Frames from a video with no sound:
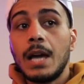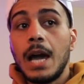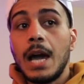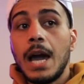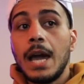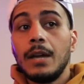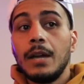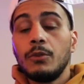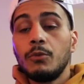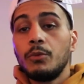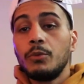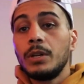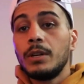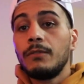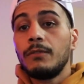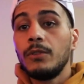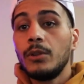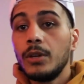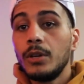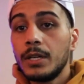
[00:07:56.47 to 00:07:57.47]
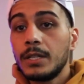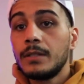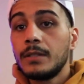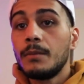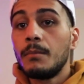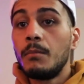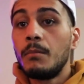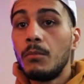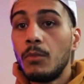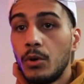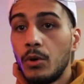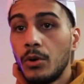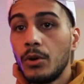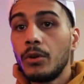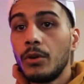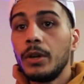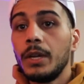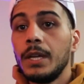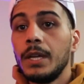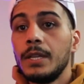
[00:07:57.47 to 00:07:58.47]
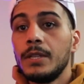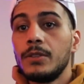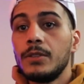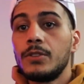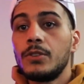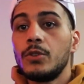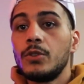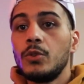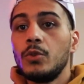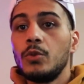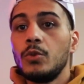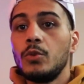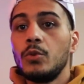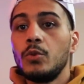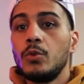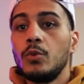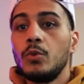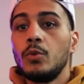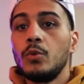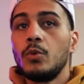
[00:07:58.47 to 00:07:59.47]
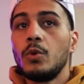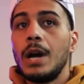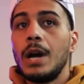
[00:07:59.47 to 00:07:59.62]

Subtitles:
I would have looked more into